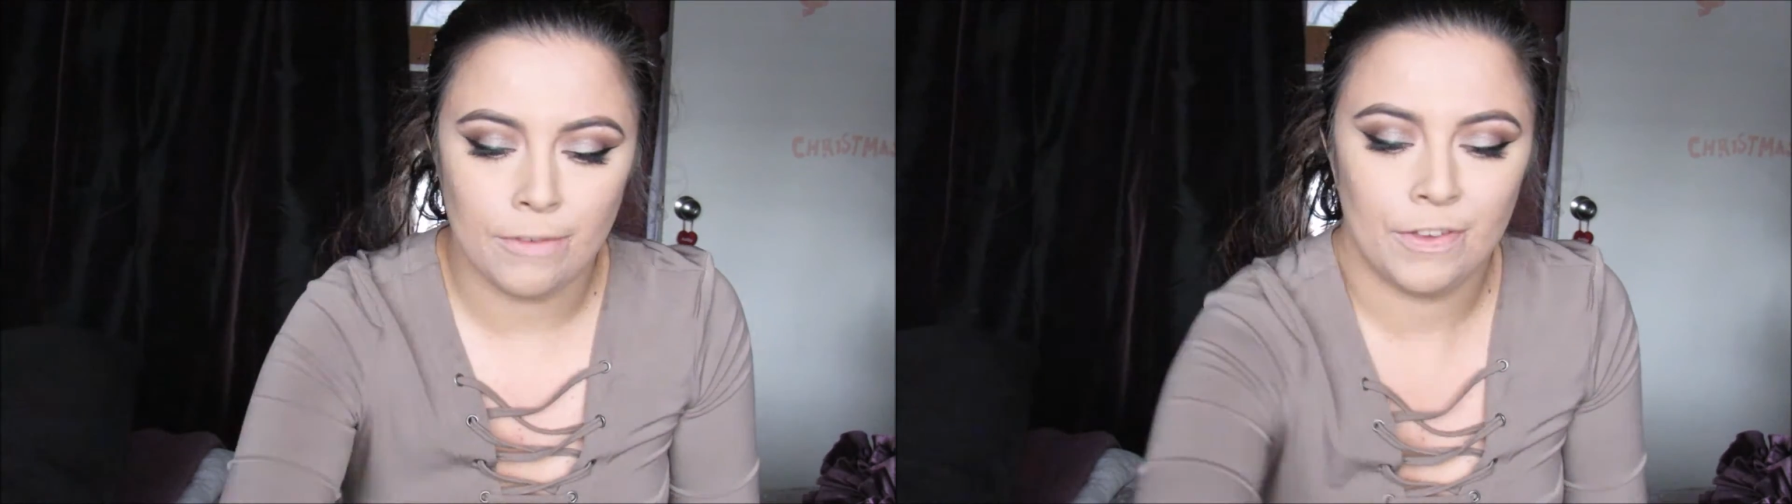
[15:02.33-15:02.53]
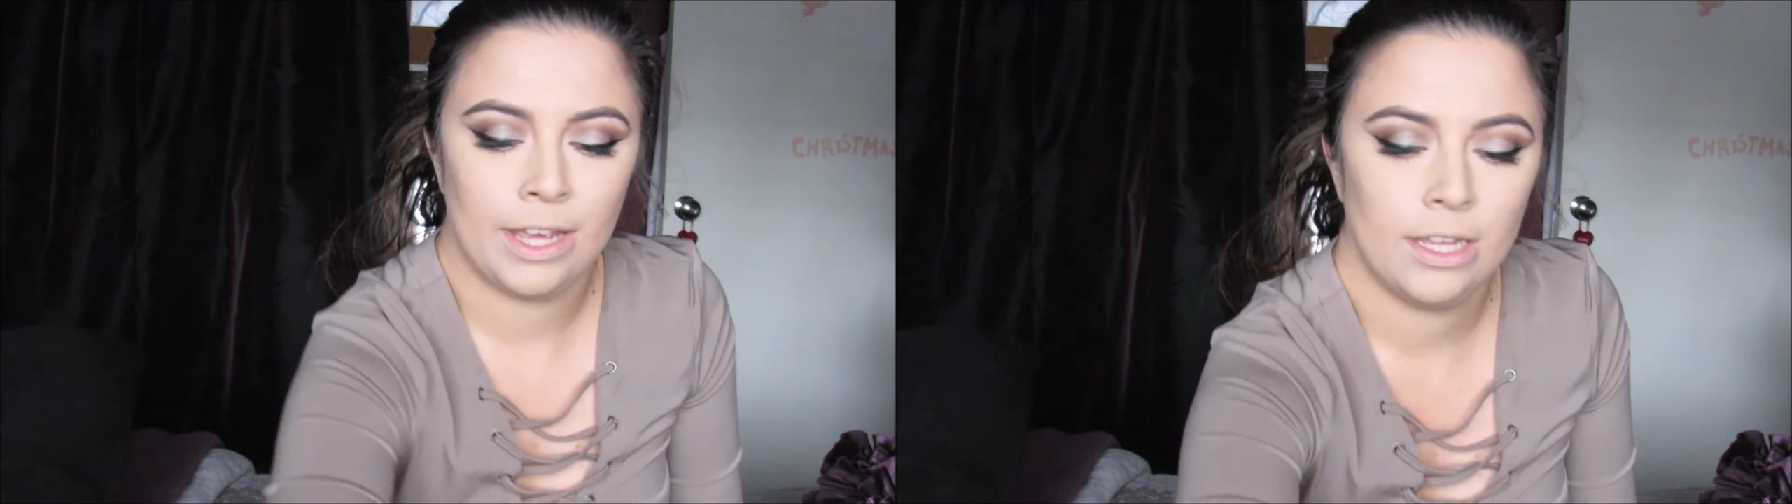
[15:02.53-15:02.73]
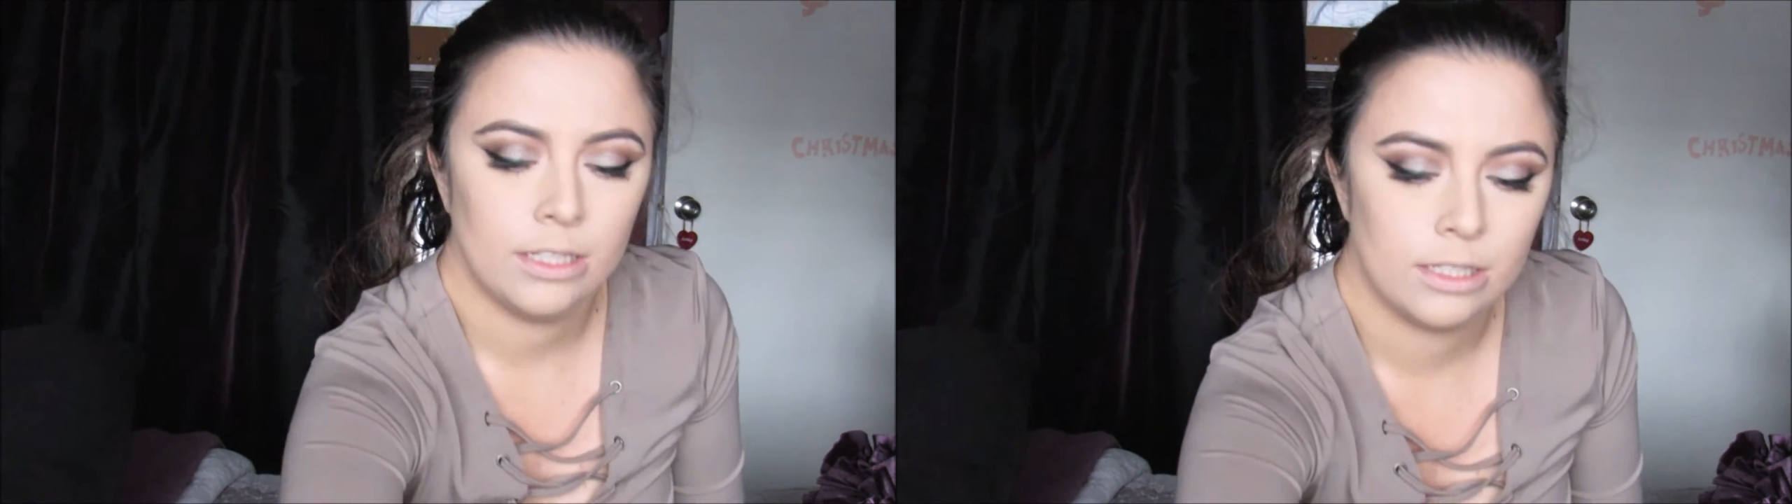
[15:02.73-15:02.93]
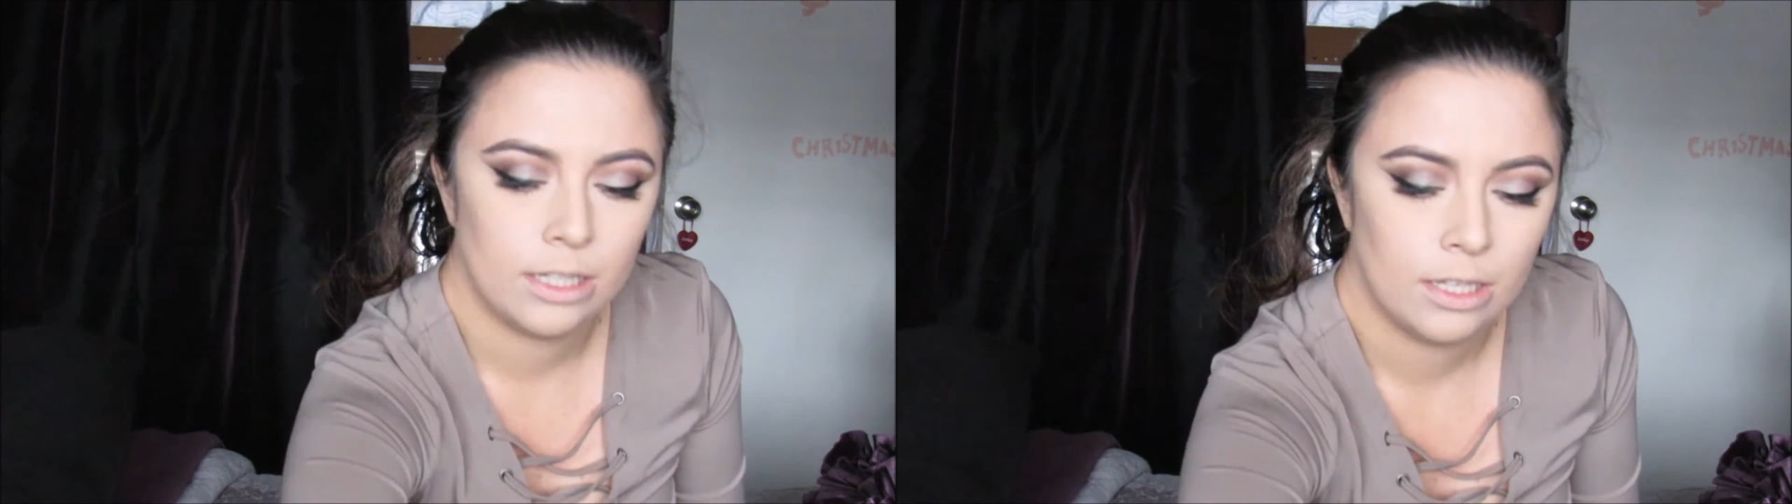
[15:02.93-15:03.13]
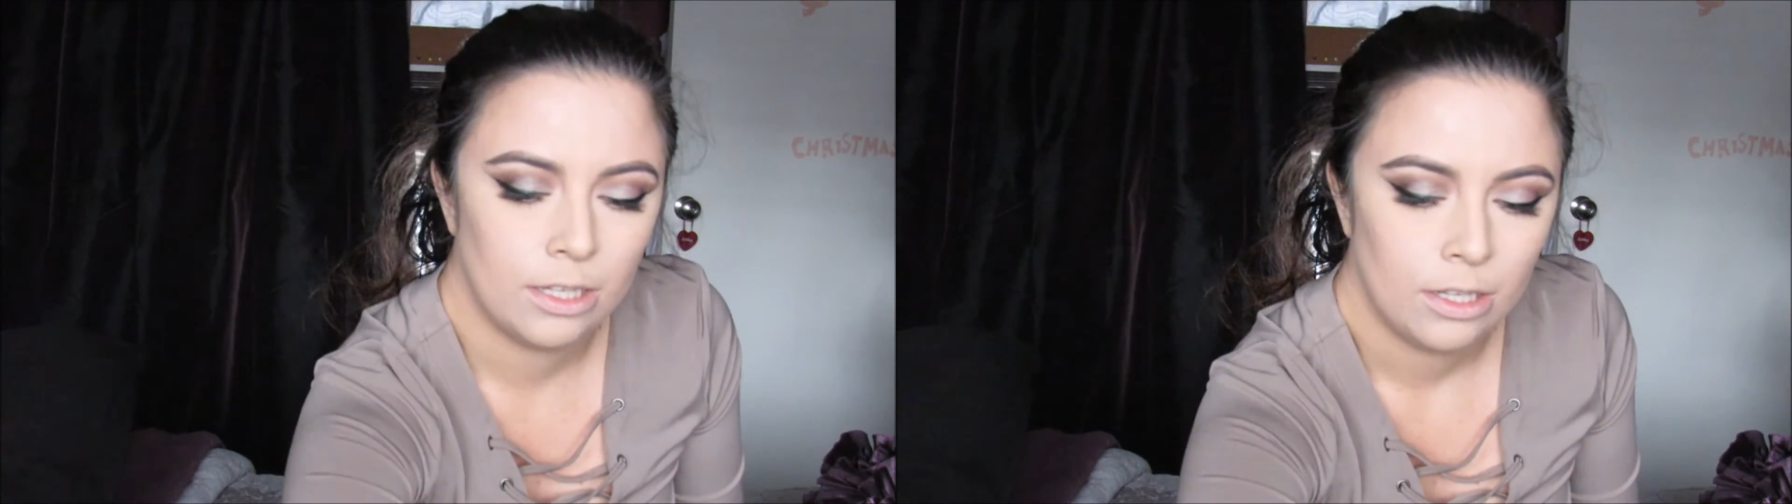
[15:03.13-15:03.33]
my
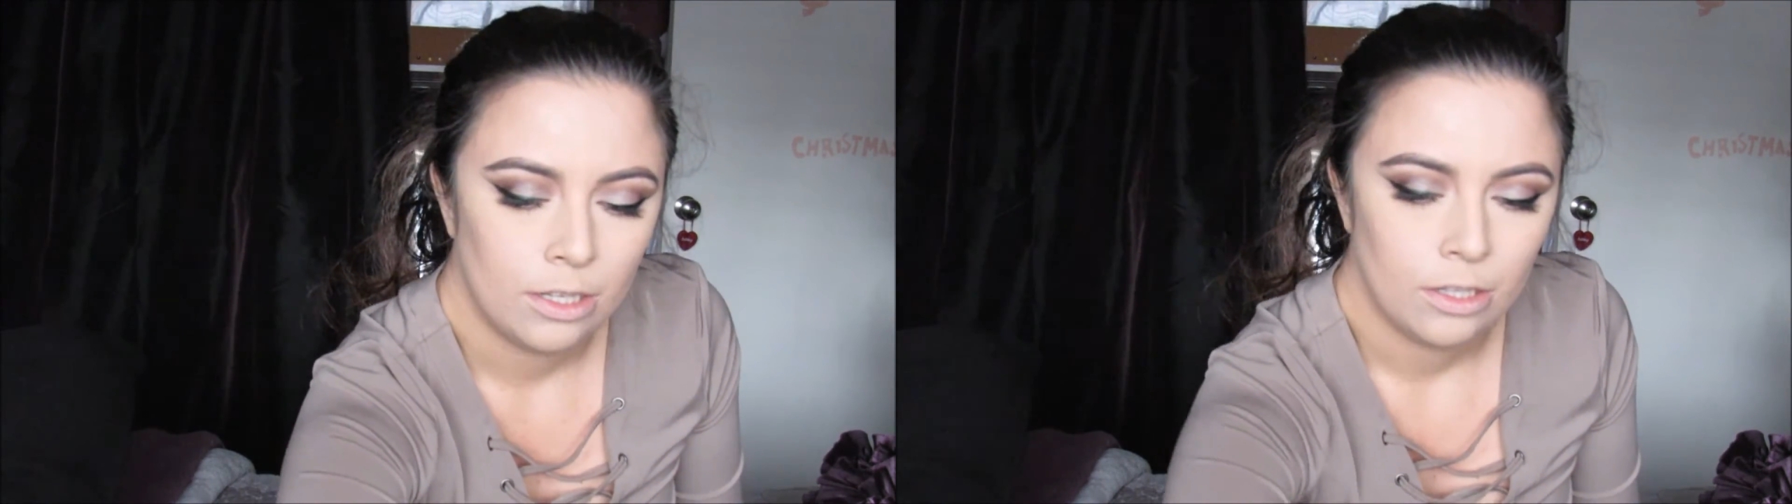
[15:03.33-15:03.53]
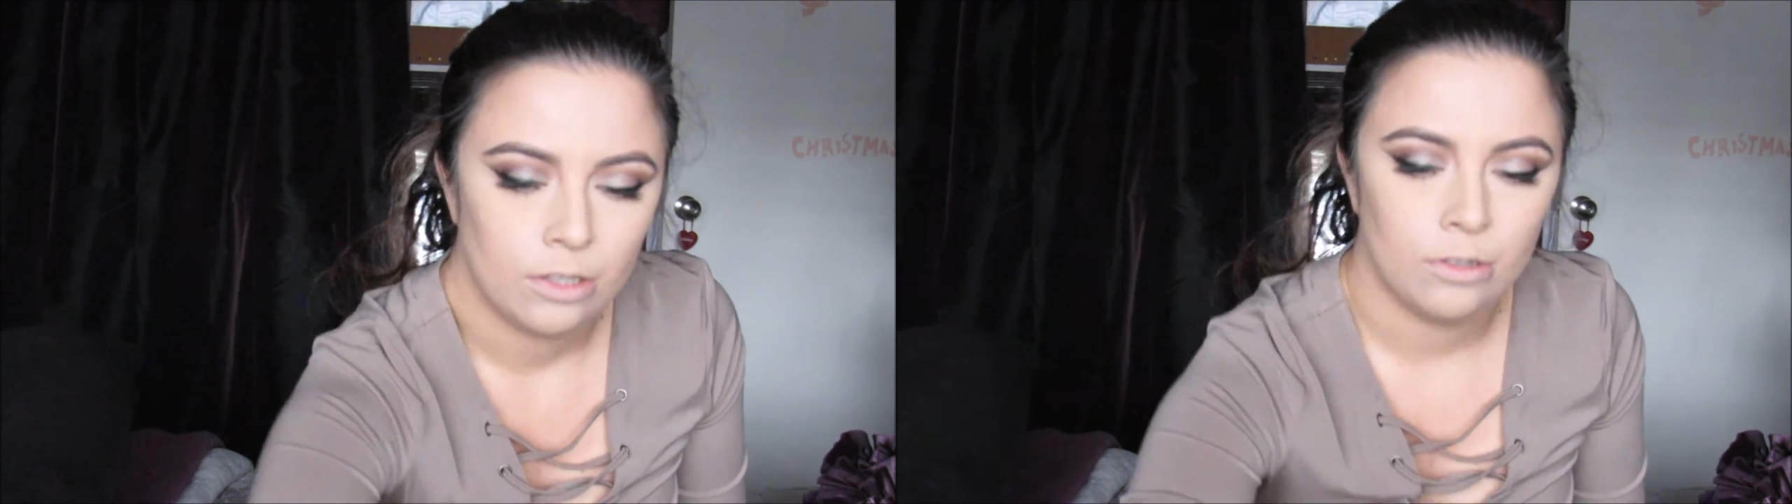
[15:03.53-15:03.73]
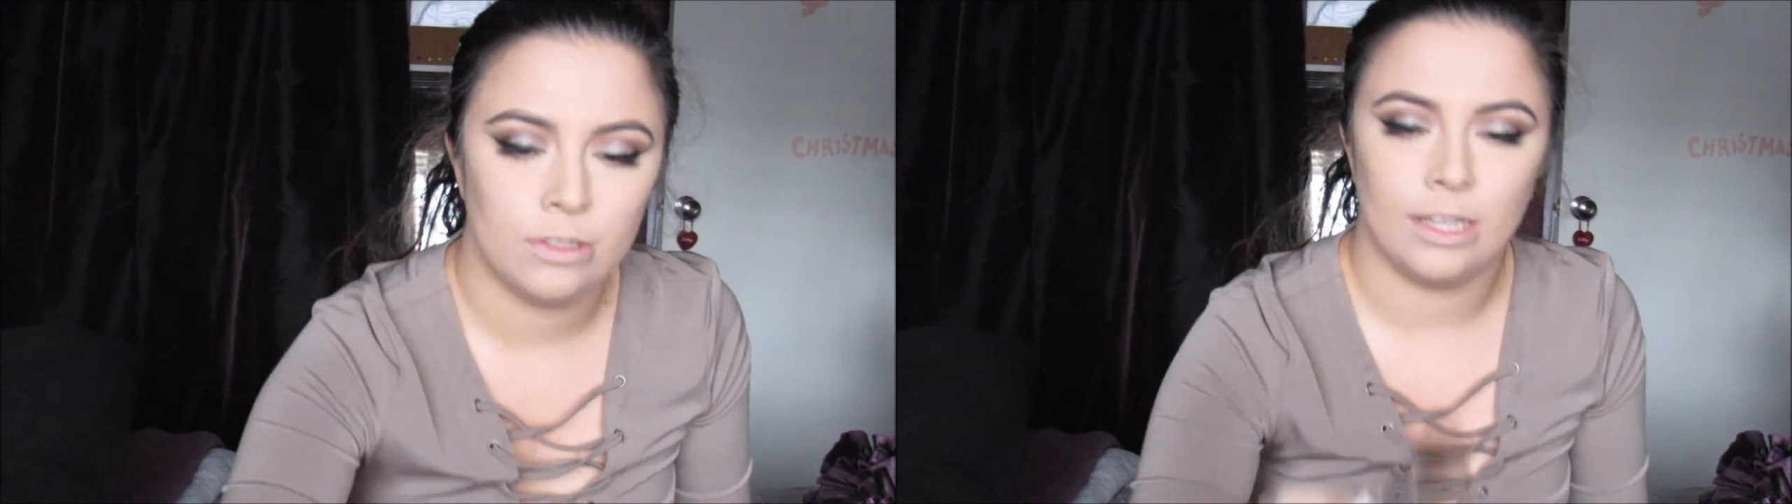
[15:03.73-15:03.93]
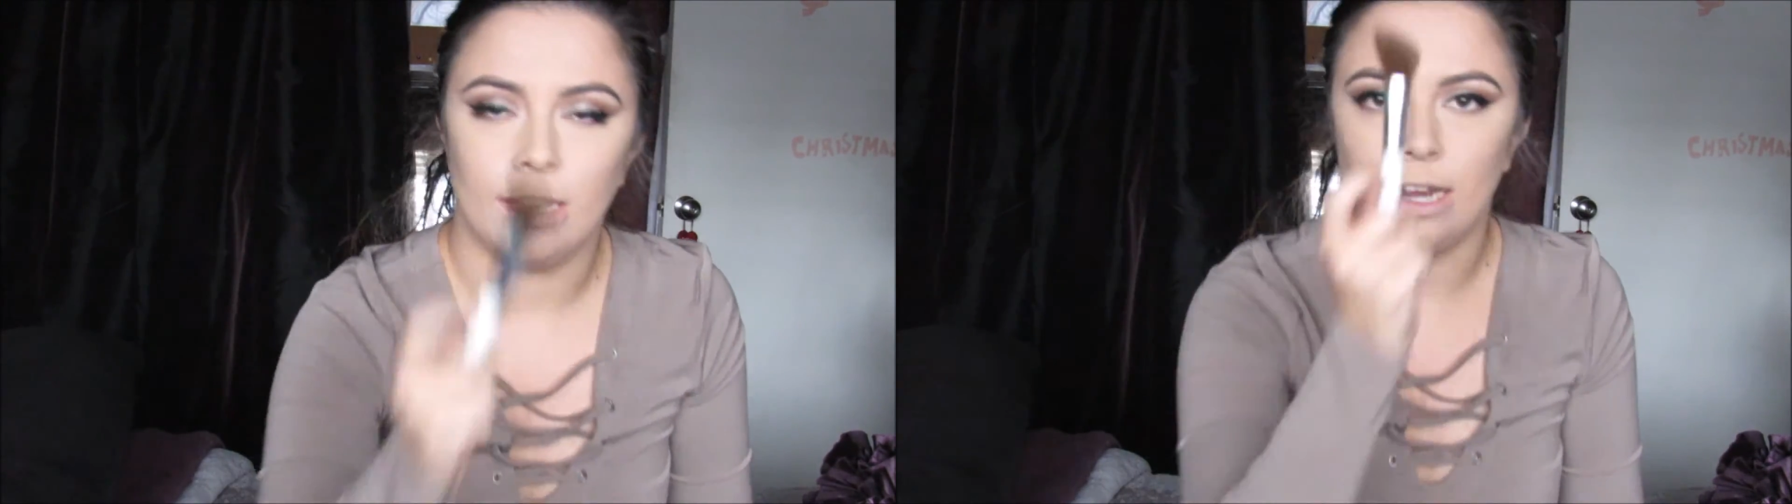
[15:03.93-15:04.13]
face using